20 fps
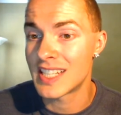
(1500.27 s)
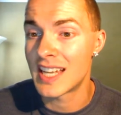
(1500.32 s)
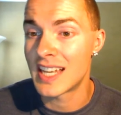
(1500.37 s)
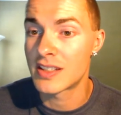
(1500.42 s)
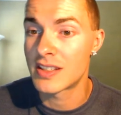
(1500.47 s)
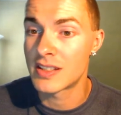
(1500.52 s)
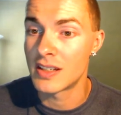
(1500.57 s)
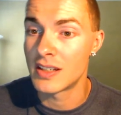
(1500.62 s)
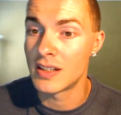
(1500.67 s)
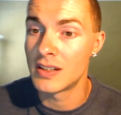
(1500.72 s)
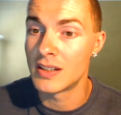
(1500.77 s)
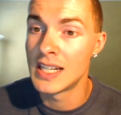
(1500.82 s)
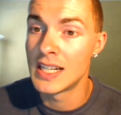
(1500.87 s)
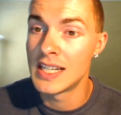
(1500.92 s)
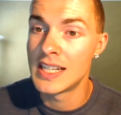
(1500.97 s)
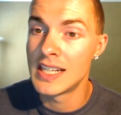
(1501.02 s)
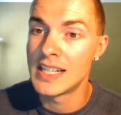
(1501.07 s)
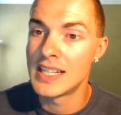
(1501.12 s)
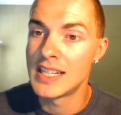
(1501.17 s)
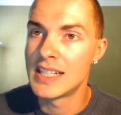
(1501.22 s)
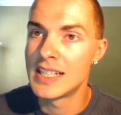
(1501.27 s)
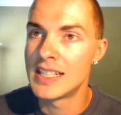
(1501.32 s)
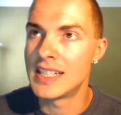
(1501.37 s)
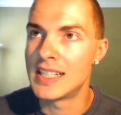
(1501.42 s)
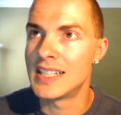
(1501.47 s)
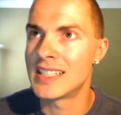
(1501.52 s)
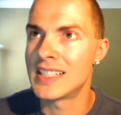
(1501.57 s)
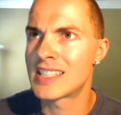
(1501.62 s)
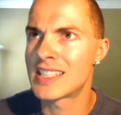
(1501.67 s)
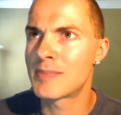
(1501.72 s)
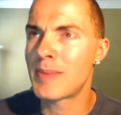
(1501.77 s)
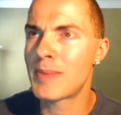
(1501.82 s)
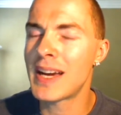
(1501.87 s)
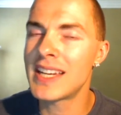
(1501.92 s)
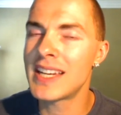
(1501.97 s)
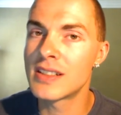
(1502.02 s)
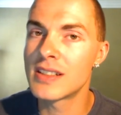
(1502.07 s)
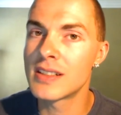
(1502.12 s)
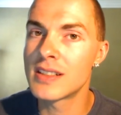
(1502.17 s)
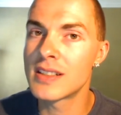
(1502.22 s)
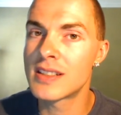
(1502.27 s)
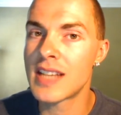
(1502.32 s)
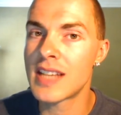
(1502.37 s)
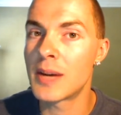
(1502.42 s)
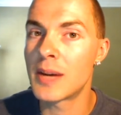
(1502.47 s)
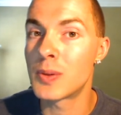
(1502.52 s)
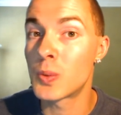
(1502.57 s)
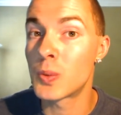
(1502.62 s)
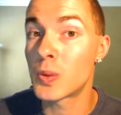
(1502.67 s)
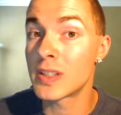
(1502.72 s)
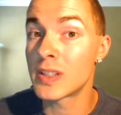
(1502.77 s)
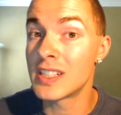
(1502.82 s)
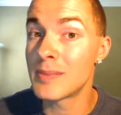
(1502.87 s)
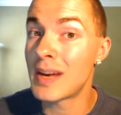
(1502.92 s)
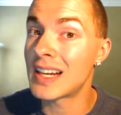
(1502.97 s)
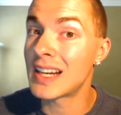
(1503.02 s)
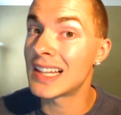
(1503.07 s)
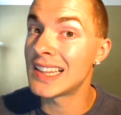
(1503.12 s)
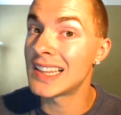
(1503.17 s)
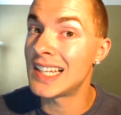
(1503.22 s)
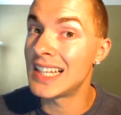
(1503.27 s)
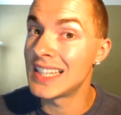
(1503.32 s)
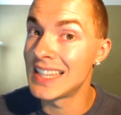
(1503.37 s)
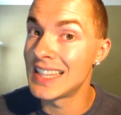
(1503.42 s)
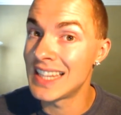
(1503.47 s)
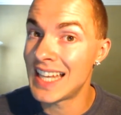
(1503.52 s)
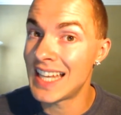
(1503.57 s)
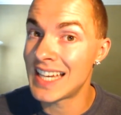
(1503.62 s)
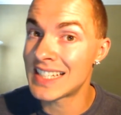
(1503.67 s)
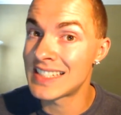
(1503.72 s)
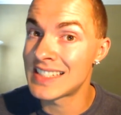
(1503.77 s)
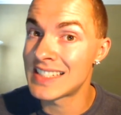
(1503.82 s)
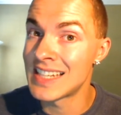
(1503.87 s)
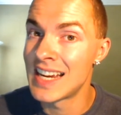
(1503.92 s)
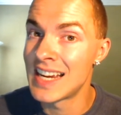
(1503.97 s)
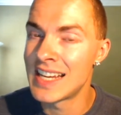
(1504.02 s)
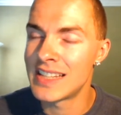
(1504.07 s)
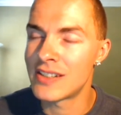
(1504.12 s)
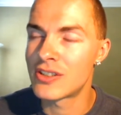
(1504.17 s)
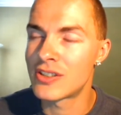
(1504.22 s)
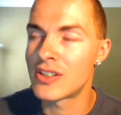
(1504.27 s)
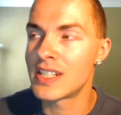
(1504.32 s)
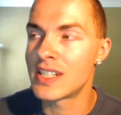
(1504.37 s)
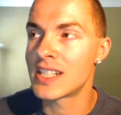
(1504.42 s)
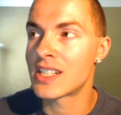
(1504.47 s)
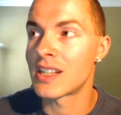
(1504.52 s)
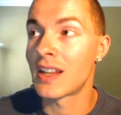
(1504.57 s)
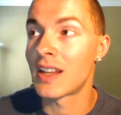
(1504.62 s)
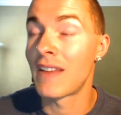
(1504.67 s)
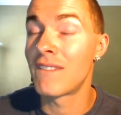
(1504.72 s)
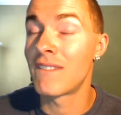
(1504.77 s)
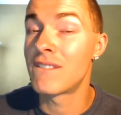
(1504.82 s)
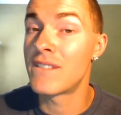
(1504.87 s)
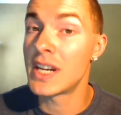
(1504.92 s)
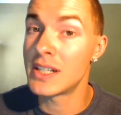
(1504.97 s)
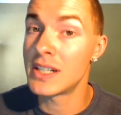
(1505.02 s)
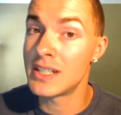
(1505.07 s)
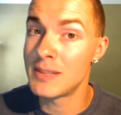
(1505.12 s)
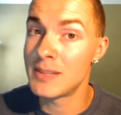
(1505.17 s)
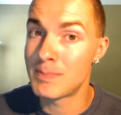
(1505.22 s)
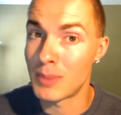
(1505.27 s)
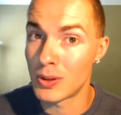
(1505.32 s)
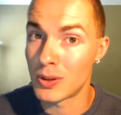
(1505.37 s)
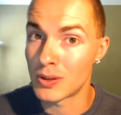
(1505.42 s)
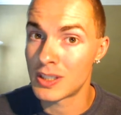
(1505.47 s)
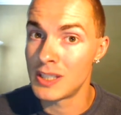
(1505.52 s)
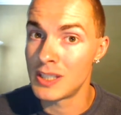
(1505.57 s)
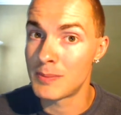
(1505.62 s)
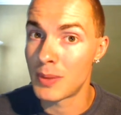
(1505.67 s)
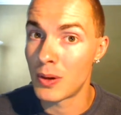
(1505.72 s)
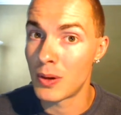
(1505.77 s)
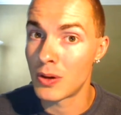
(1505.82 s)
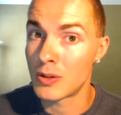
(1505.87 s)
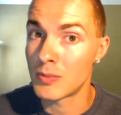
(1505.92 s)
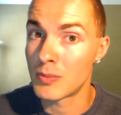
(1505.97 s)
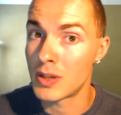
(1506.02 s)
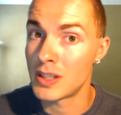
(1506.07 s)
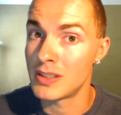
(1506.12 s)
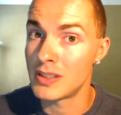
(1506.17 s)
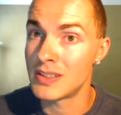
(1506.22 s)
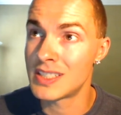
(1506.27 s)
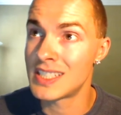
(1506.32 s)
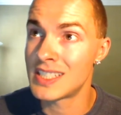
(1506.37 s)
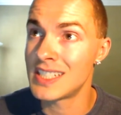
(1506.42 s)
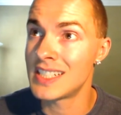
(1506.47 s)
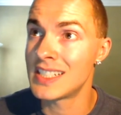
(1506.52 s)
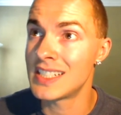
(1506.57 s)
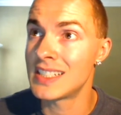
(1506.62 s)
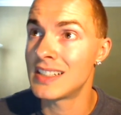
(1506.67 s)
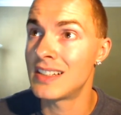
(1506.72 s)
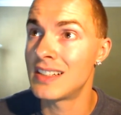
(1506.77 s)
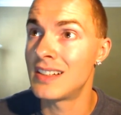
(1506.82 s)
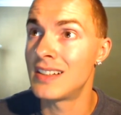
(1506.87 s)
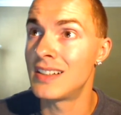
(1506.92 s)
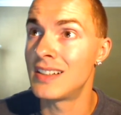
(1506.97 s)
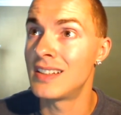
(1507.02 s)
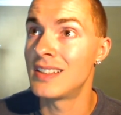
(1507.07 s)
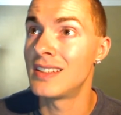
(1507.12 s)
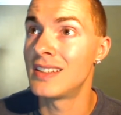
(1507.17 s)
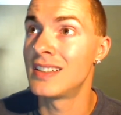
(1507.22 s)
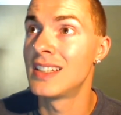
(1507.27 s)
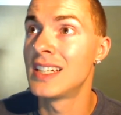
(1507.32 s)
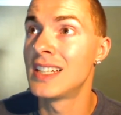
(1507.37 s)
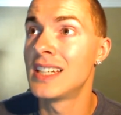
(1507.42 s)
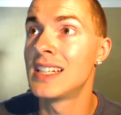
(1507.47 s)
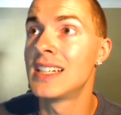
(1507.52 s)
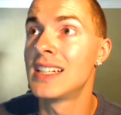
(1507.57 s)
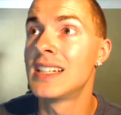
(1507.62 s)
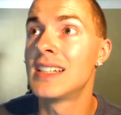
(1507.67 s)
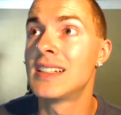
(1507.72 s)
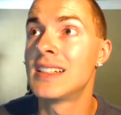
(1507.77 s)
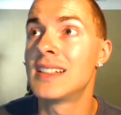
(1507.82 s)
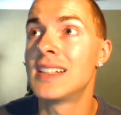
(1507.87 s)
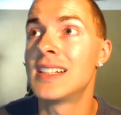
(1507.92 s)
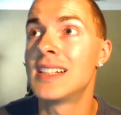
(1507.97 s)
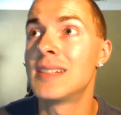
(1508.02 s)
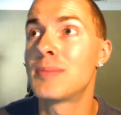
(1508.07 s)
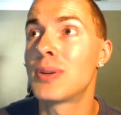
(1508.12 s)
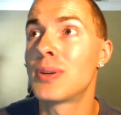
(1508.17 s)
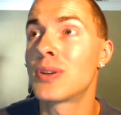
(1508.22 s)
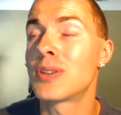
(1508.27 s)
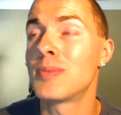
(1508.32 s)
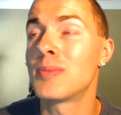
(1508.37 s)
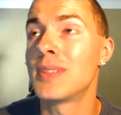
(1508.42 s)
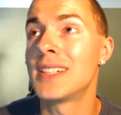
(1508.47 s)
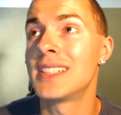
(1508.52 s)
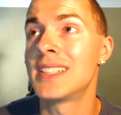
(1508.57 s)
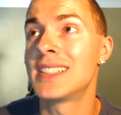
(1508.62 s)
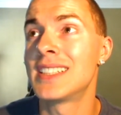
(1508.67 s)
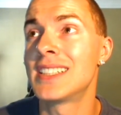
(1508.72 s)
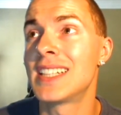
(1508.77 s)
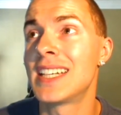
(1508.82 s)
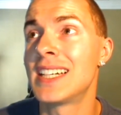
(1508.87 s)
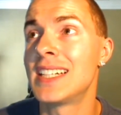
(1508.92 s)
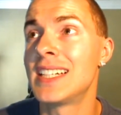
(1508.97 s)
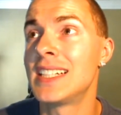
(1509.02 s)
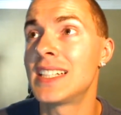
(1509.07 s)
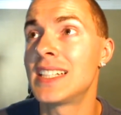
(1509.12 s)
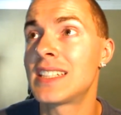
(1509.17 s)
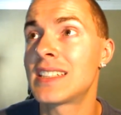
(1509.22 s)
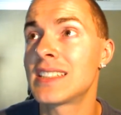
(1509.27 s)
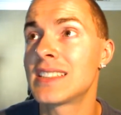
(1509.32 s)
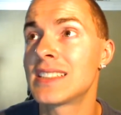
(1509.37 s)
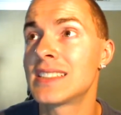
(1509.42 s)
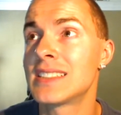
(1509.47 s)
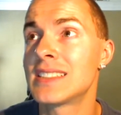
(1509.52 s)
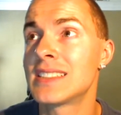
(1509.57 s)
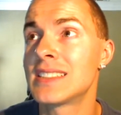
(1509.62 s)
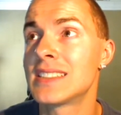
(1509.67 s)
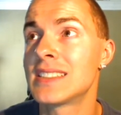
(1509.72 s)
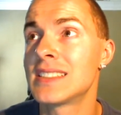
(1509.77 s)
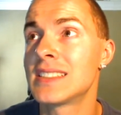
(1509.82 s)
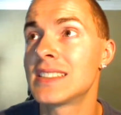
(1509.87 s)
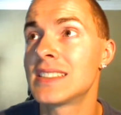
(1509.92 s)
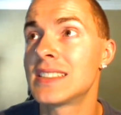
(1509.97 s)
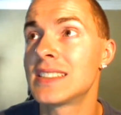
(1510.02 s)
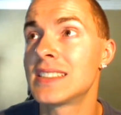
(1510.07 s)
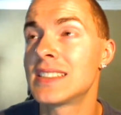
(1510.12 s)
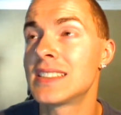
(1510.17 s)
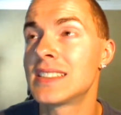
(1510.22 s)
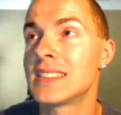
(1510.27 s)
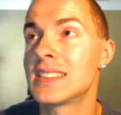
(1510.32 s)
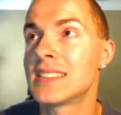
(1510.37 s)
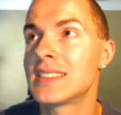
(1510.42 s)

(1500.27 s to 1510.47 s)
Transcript: So Spikers, I would worry about a lot less. They're traditionally very bulky Pokemon. You see it on Pokemon like I